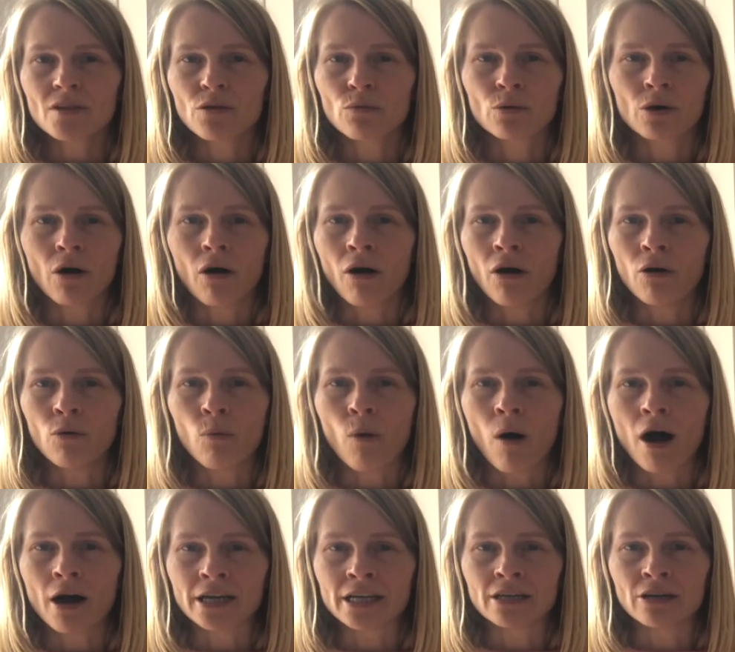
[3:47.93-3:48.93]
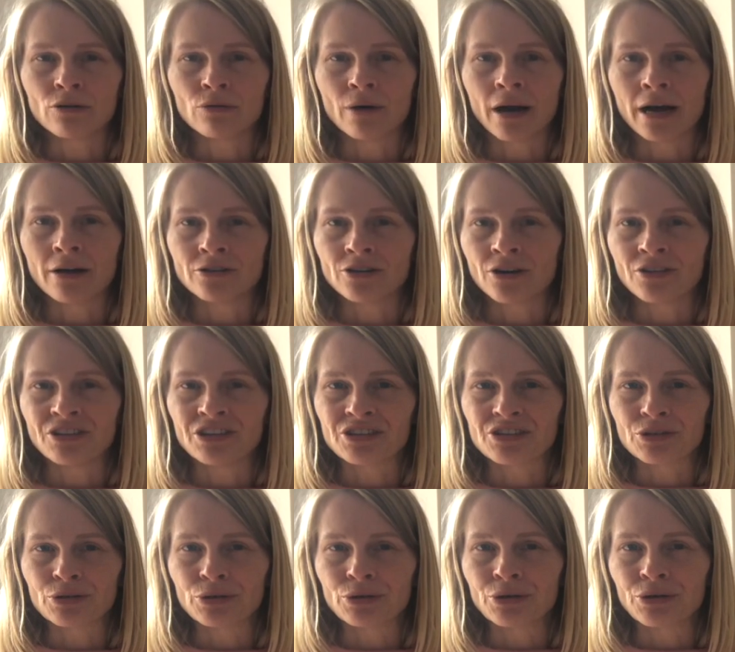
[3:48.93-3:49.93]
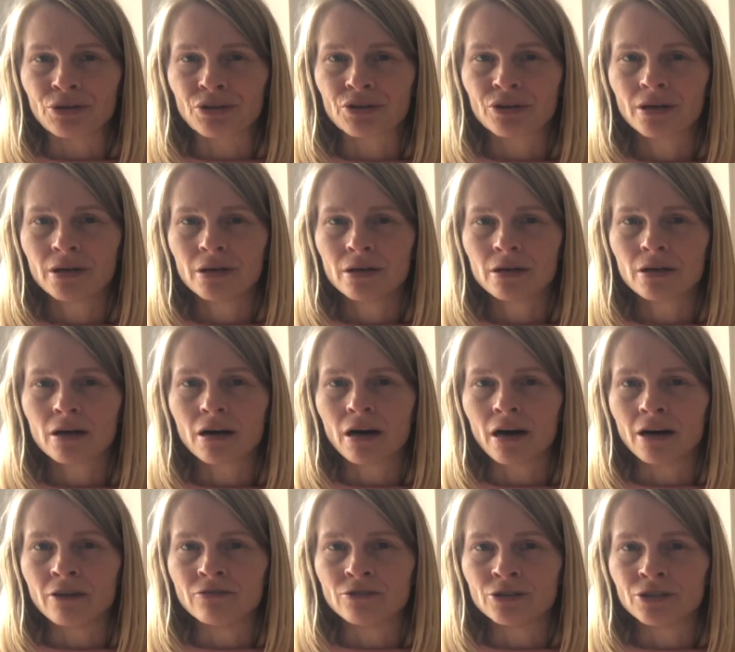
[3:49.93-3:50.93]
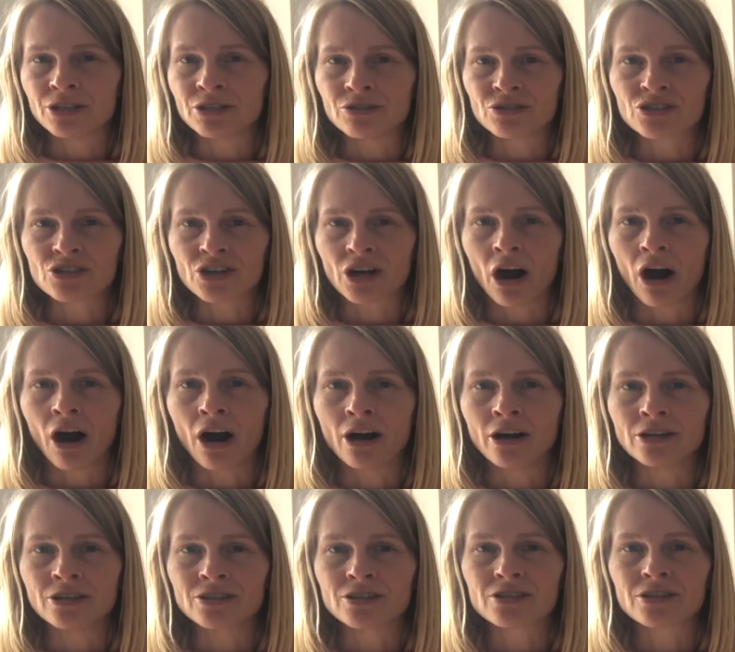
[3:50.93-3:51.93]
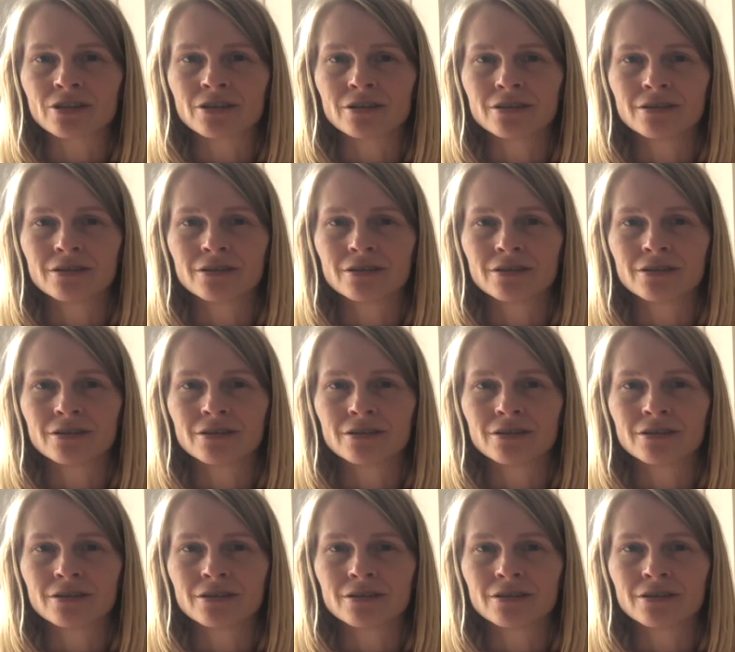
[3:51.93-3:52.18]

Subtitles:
We're all walking around on this earth covered in scars."